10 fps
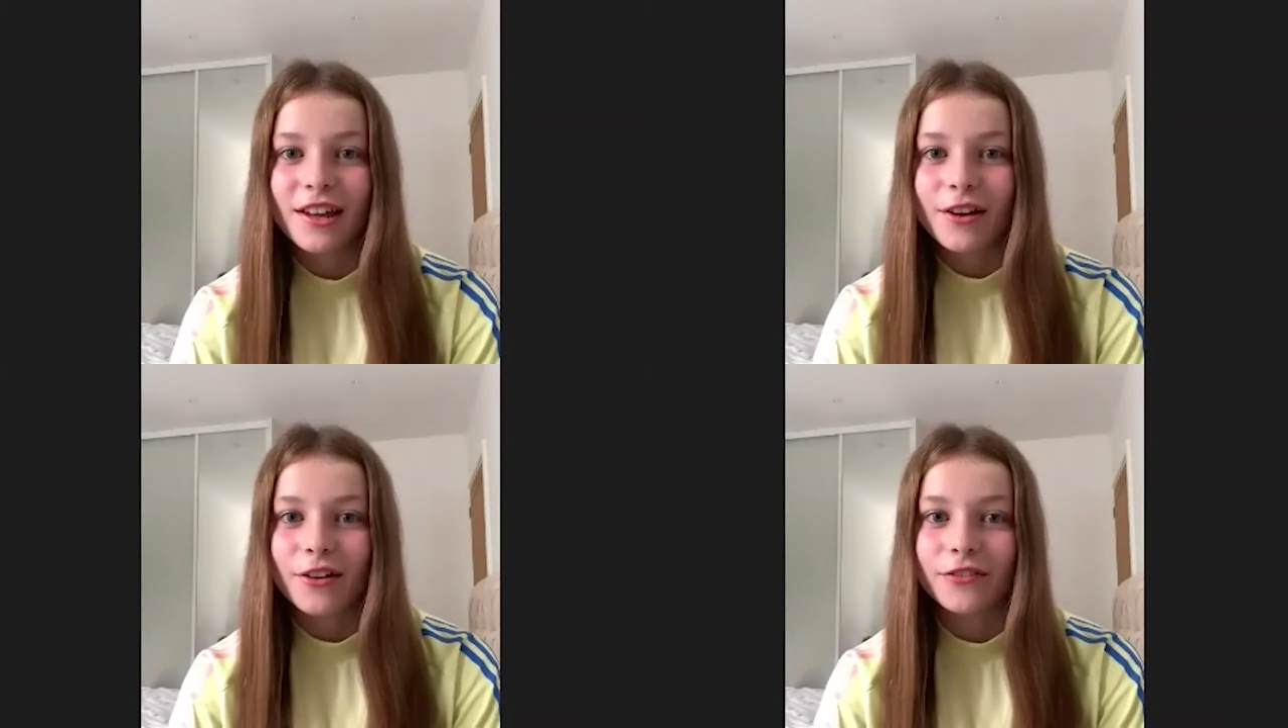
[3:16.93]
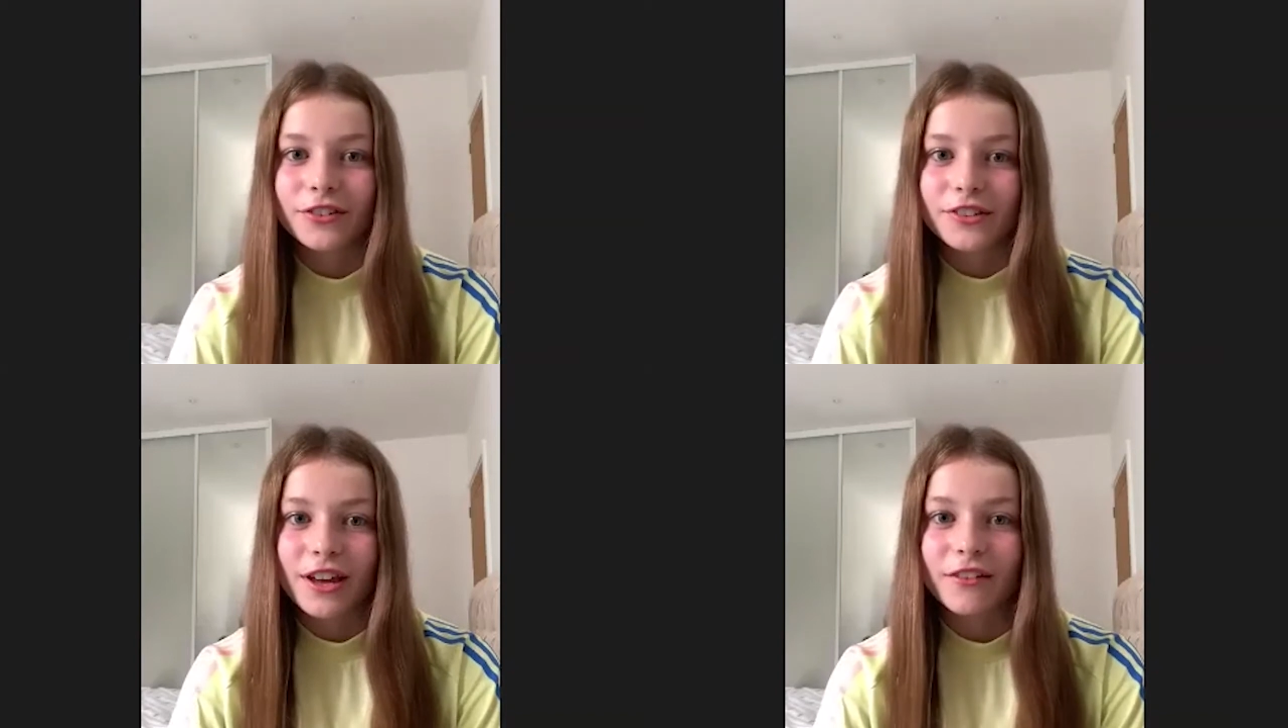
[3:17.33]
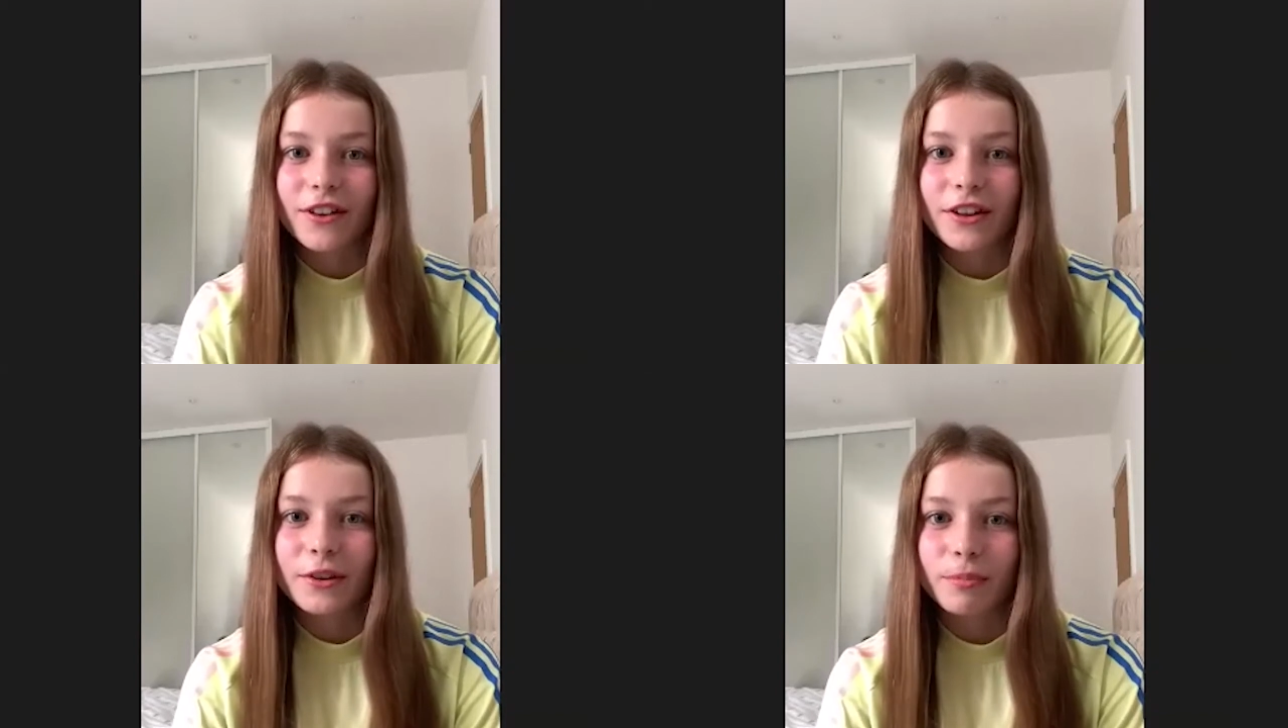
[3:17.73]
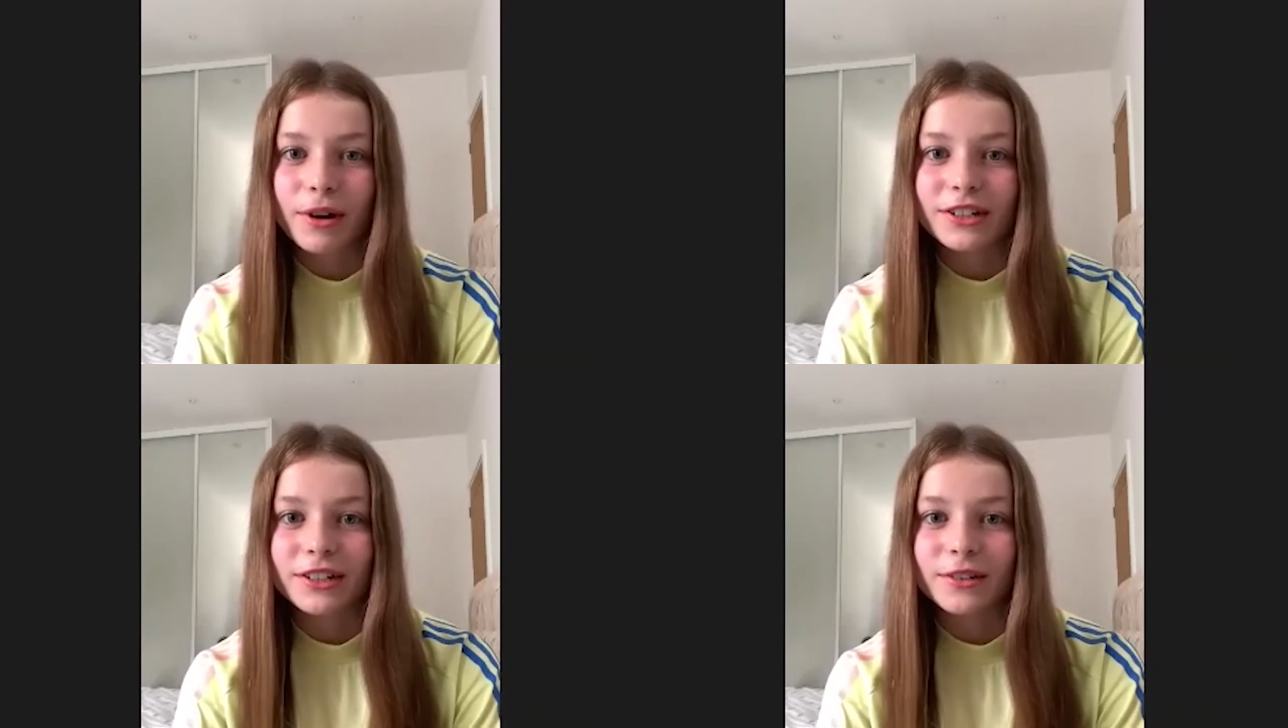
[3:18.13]
of yourself under
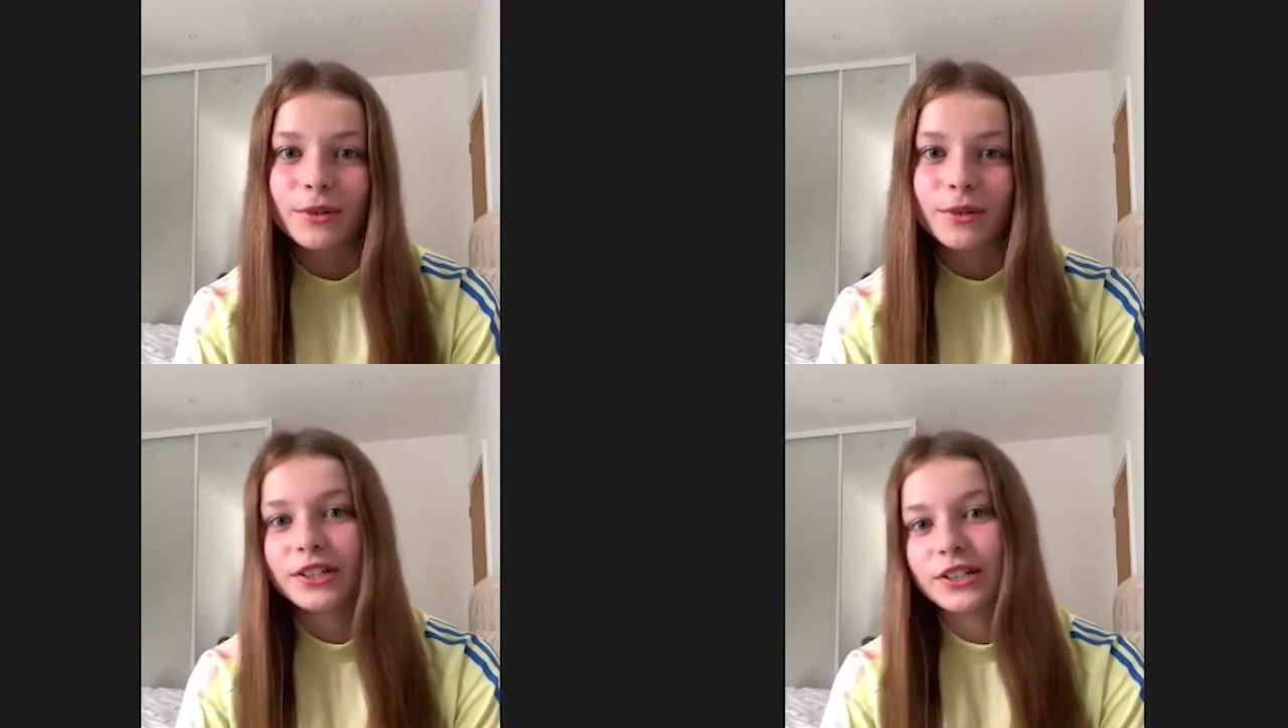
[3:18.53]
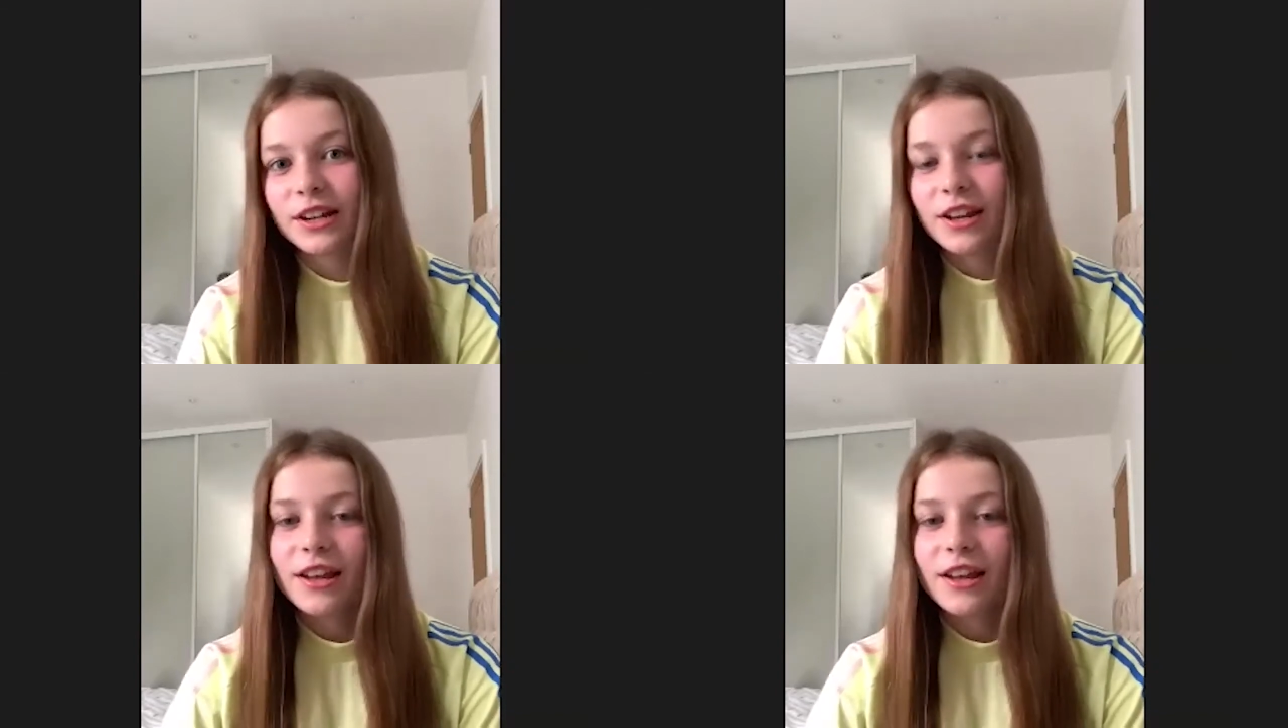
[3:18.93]
pressure, which